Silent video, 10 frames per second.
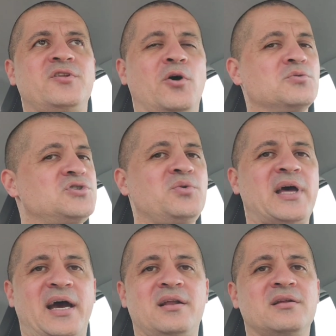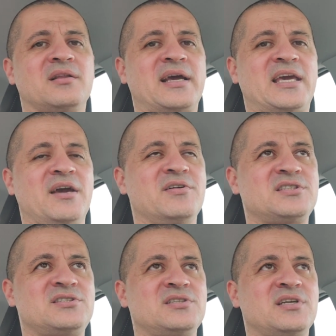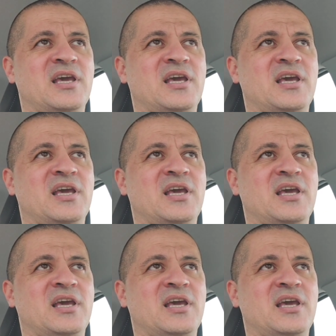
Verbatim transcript: Don't do that. Like, give us